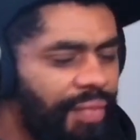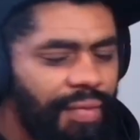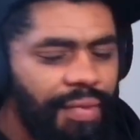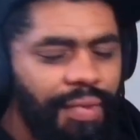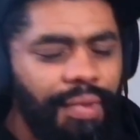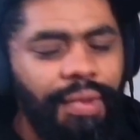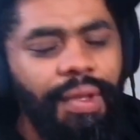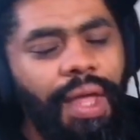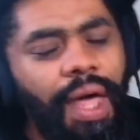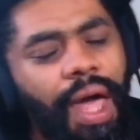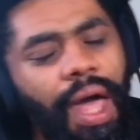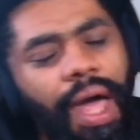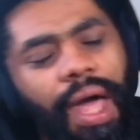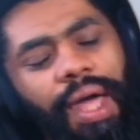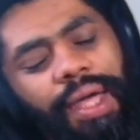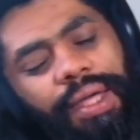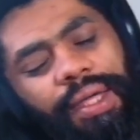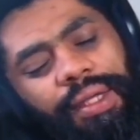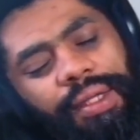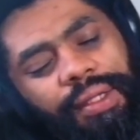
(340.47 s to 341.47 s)

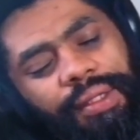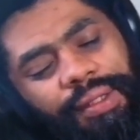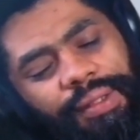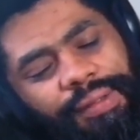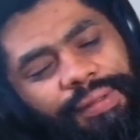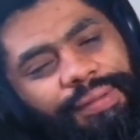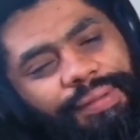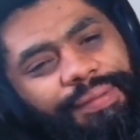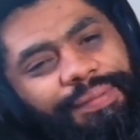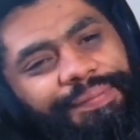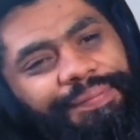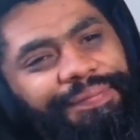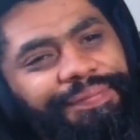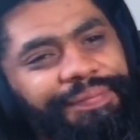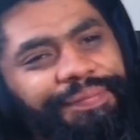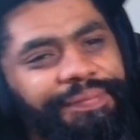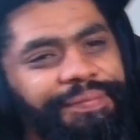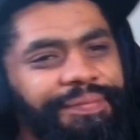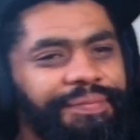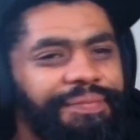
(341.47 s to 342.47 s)
Nice.
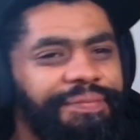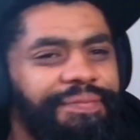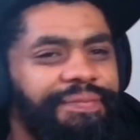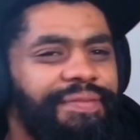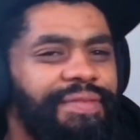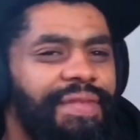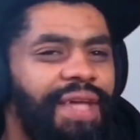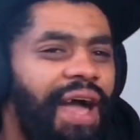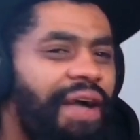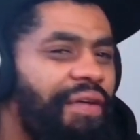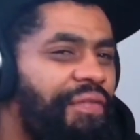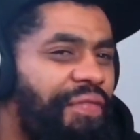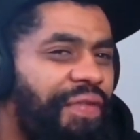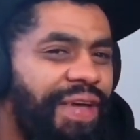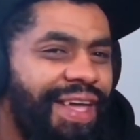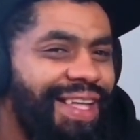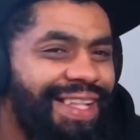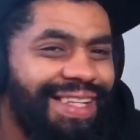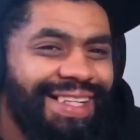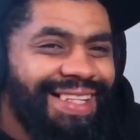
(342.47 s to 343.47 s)
I
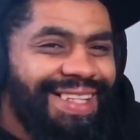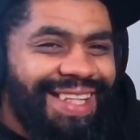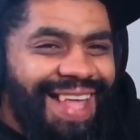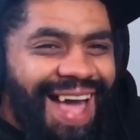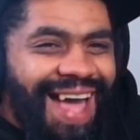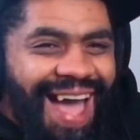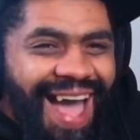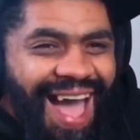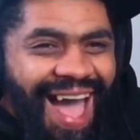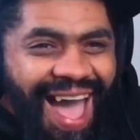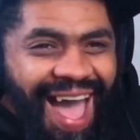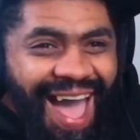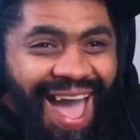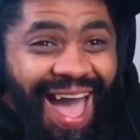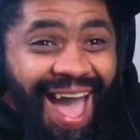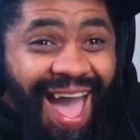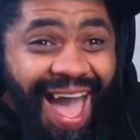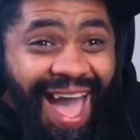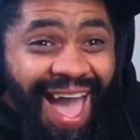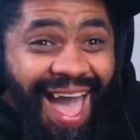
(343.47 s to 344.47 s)
feel
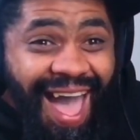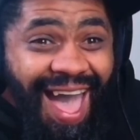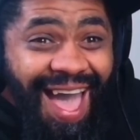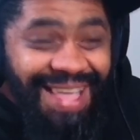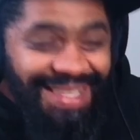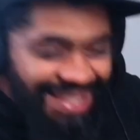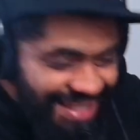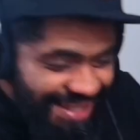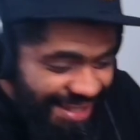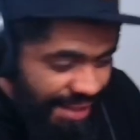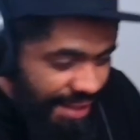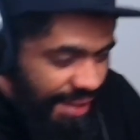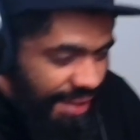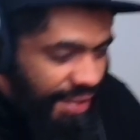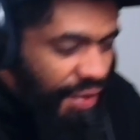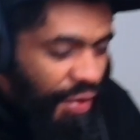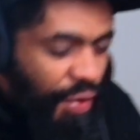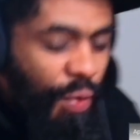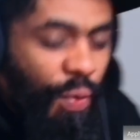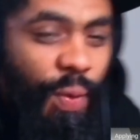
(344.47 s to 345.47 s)
that.
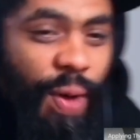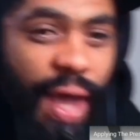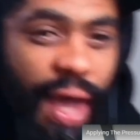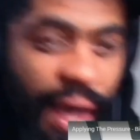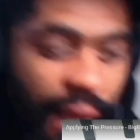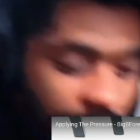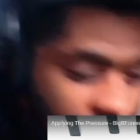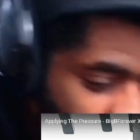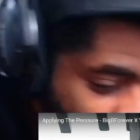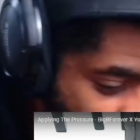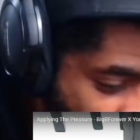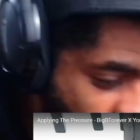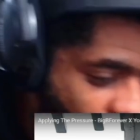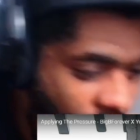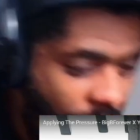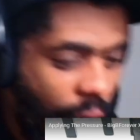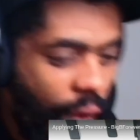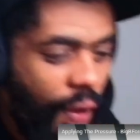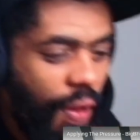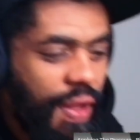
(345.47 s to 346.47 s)
Where are
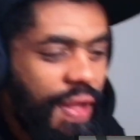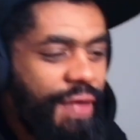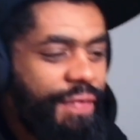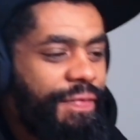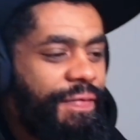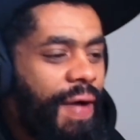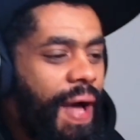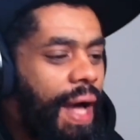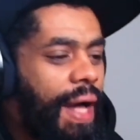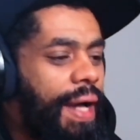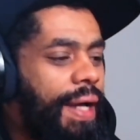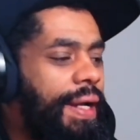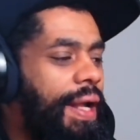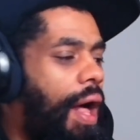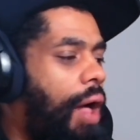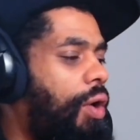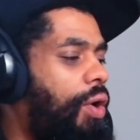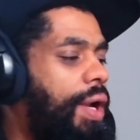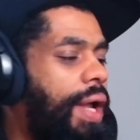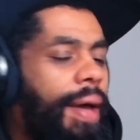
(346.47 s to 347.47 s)
all the fucking
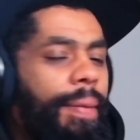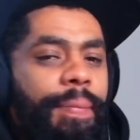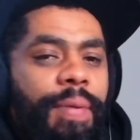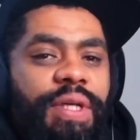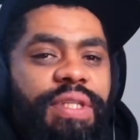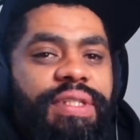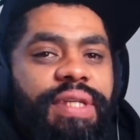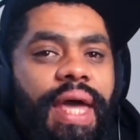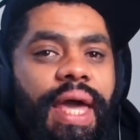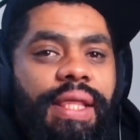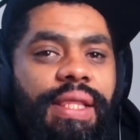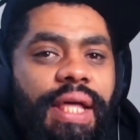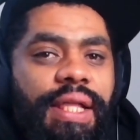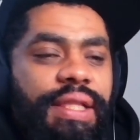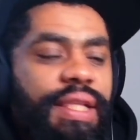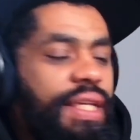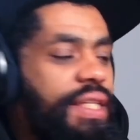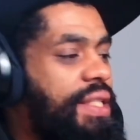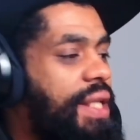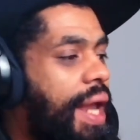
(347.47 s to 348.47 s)
old rappers saying that
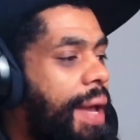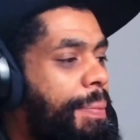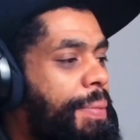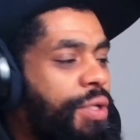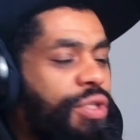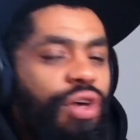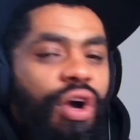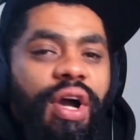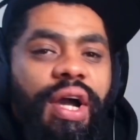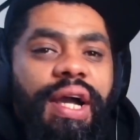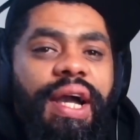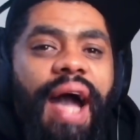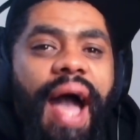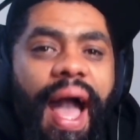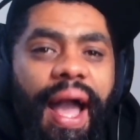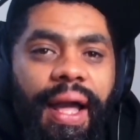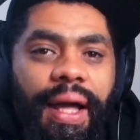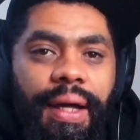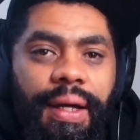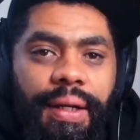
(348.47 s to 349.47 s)
these rappers are
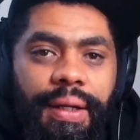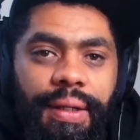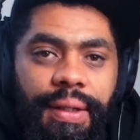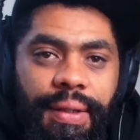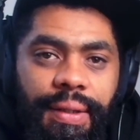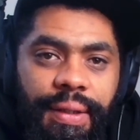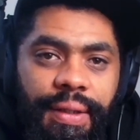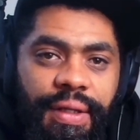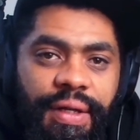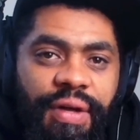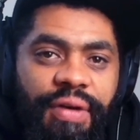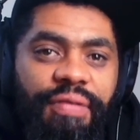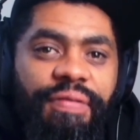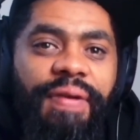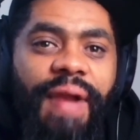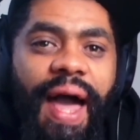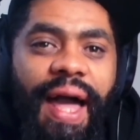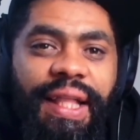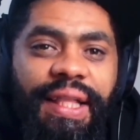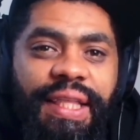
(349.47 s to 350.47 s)
cuck?
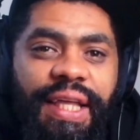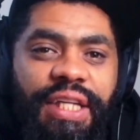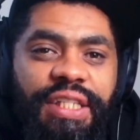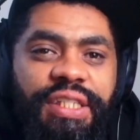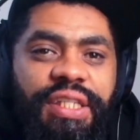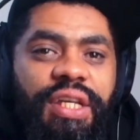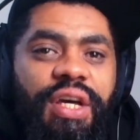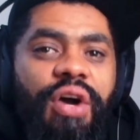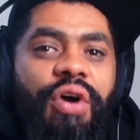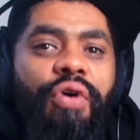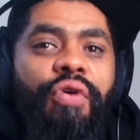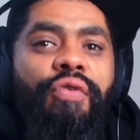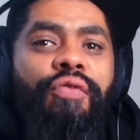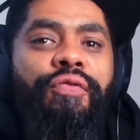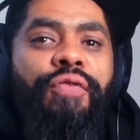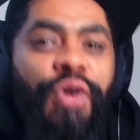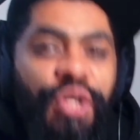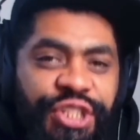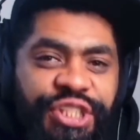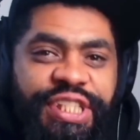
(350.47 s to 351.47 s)
Fluctus,
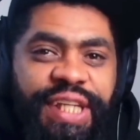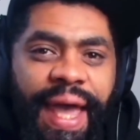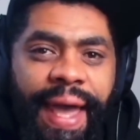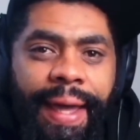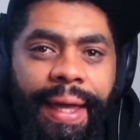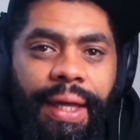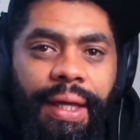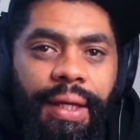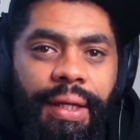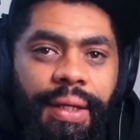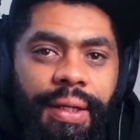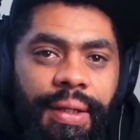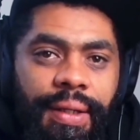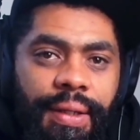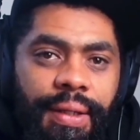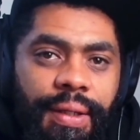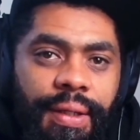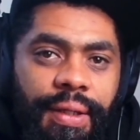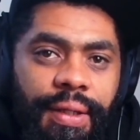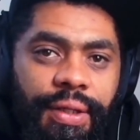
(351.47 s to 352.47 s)
foot check!
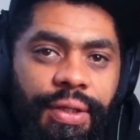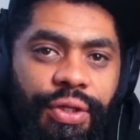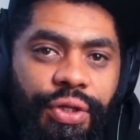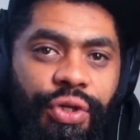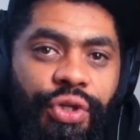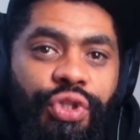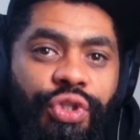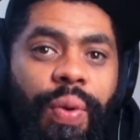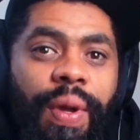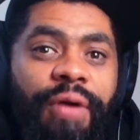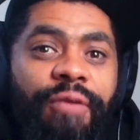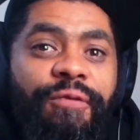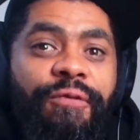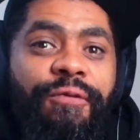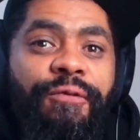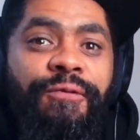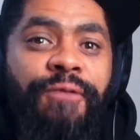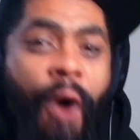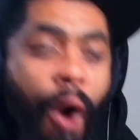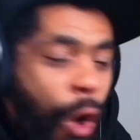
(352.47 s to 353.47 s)
You're doing
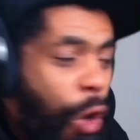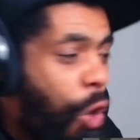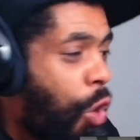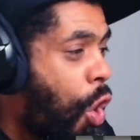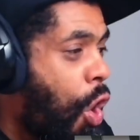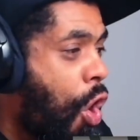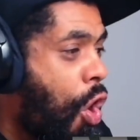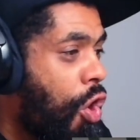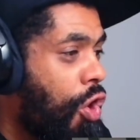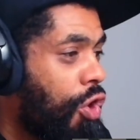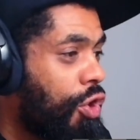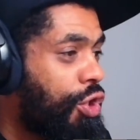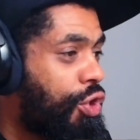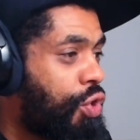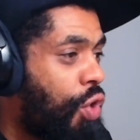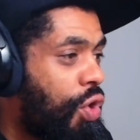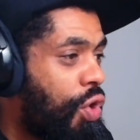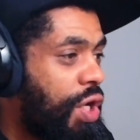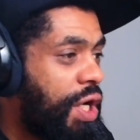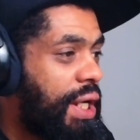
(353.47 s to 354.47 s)
fuck all! You're
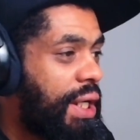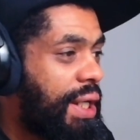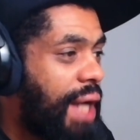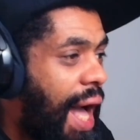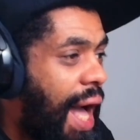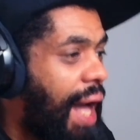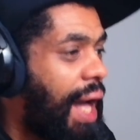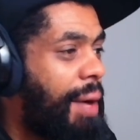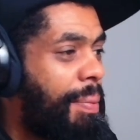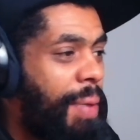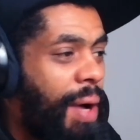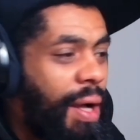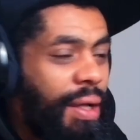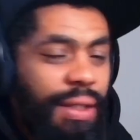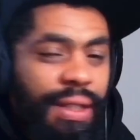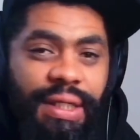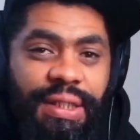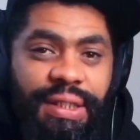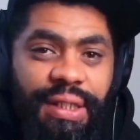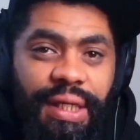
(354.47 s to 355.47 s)
talking cuck about
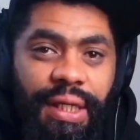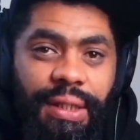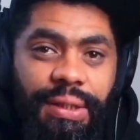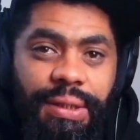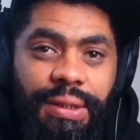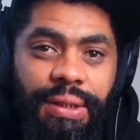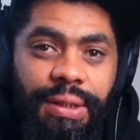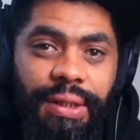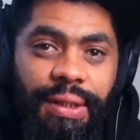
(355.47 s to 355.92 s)
these kids!